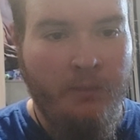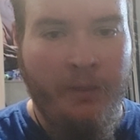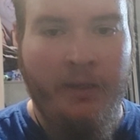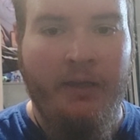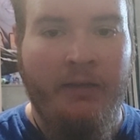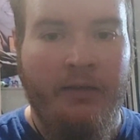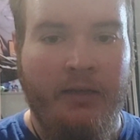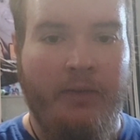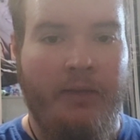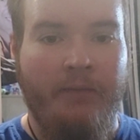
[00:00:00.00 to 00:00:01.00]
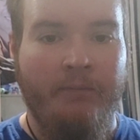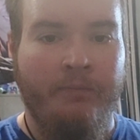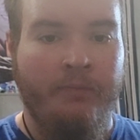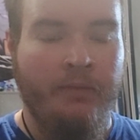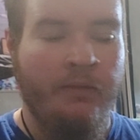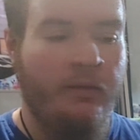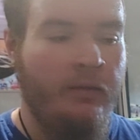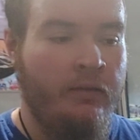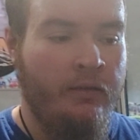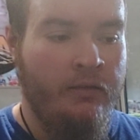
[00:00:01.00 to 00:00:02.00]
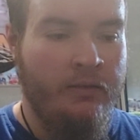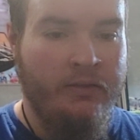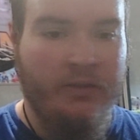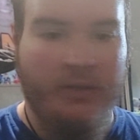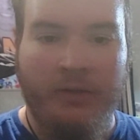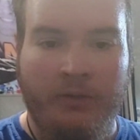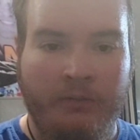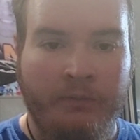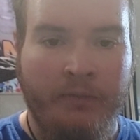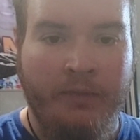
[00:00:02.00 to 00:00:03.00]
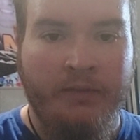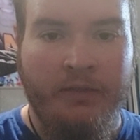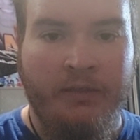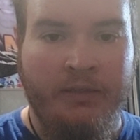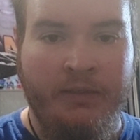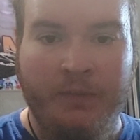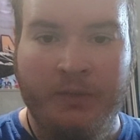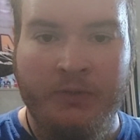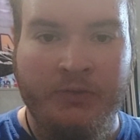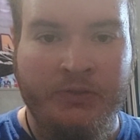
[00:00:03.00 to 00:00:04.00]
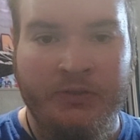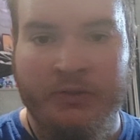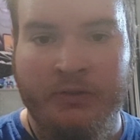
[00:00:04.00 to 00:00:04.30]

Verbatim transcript: But uh, anyway, so, as long as views